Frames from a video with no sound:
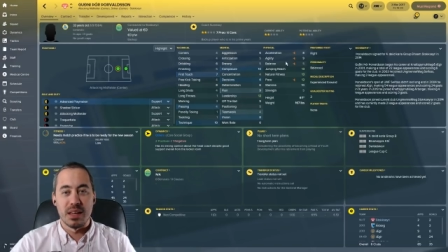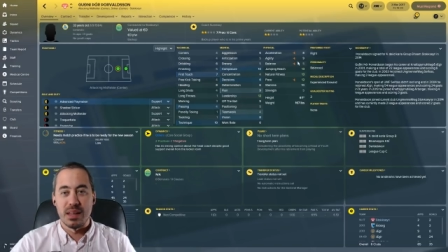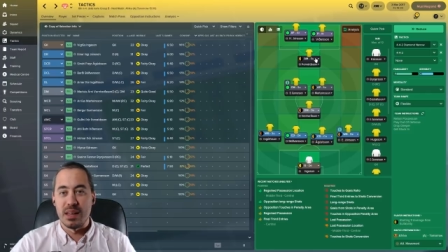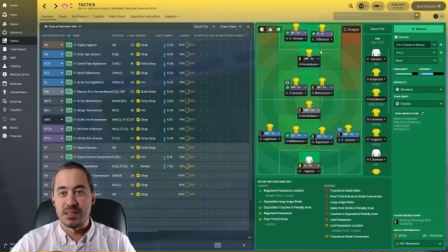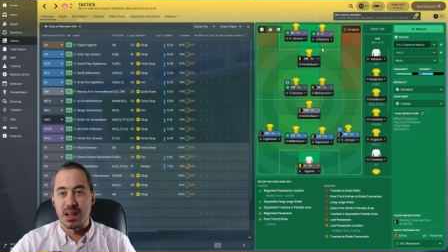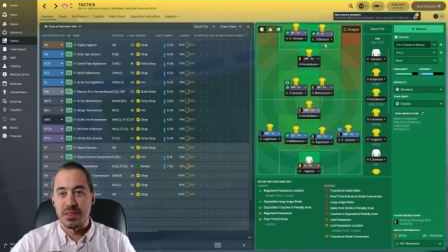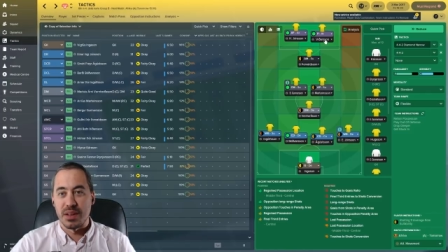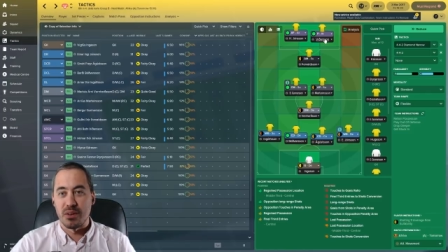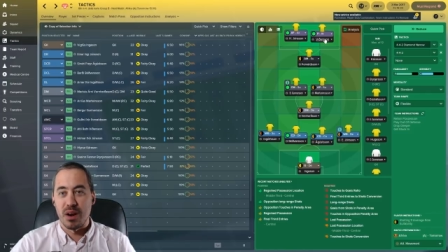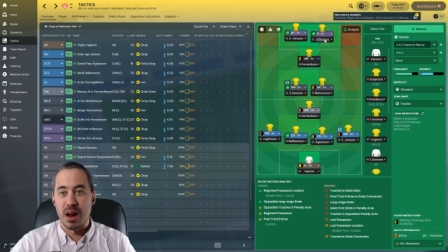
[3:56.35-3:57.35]
He's not
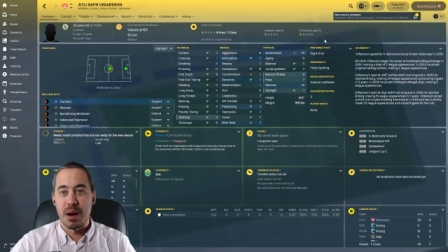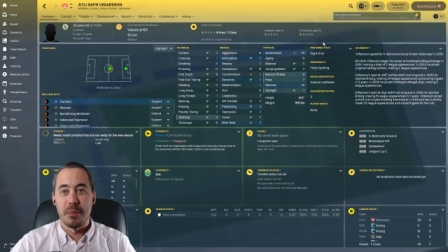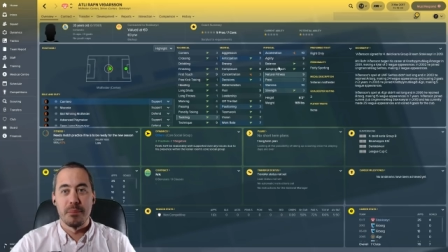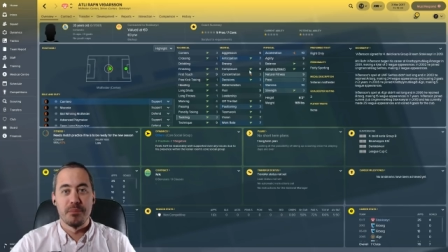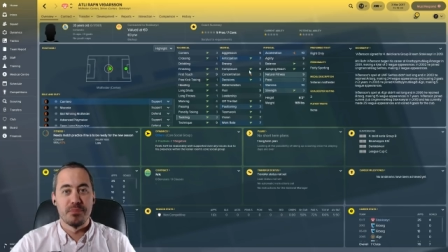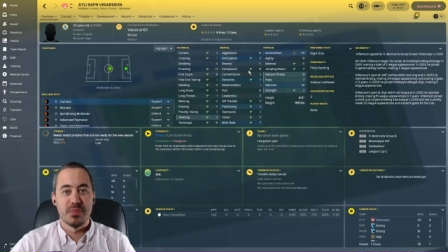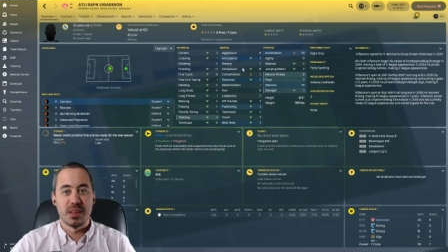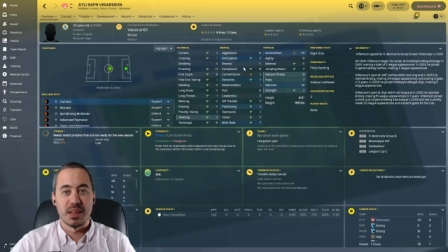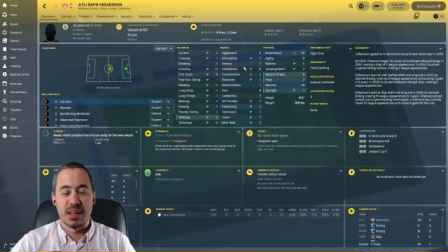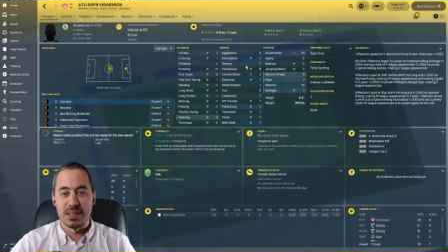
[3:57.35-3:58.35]
that great.
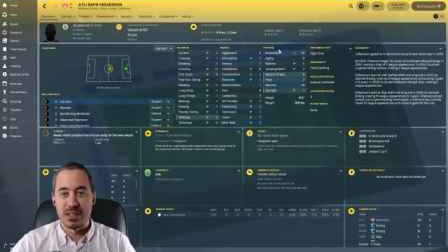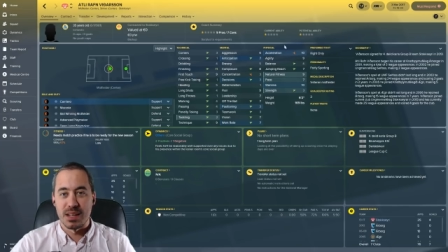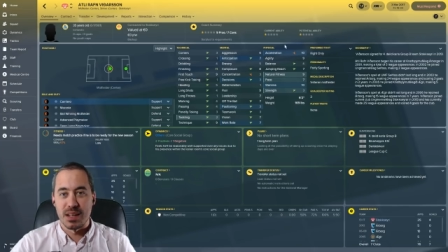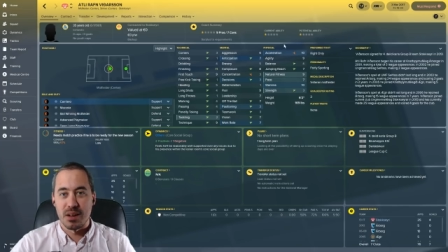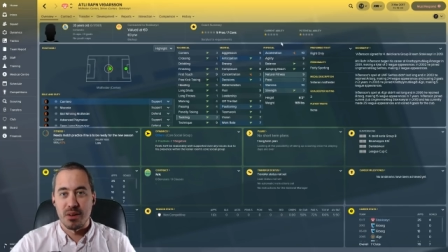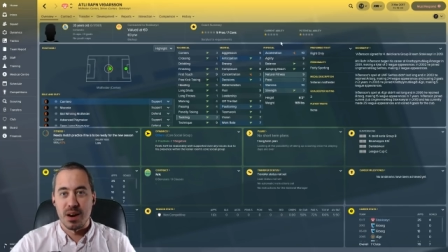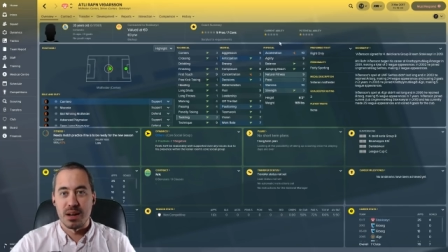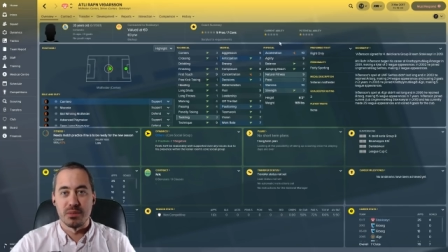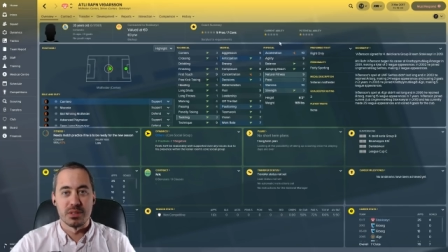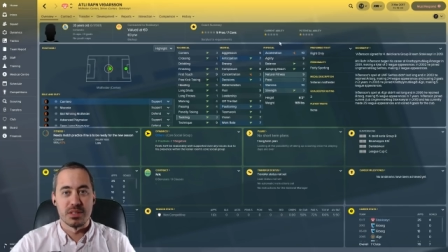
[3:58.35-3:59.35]
He's not that
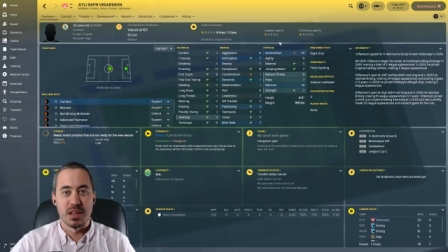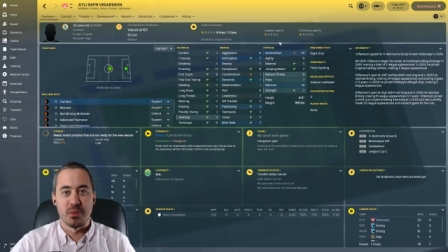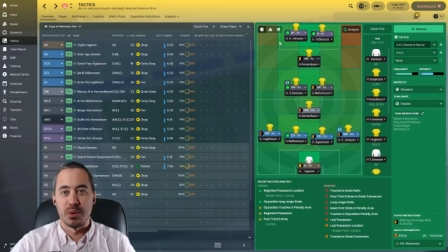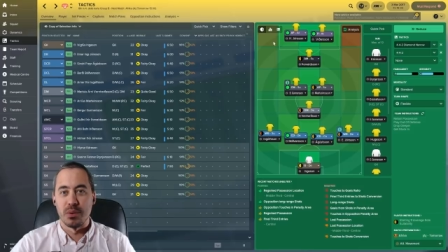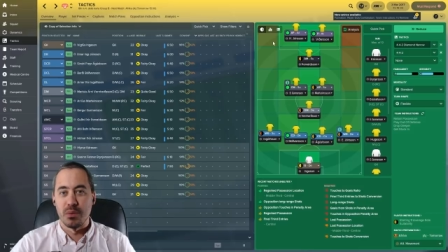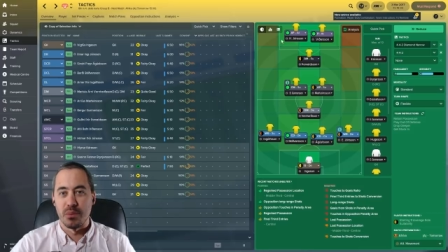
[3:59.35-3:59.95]
great. What's the other one?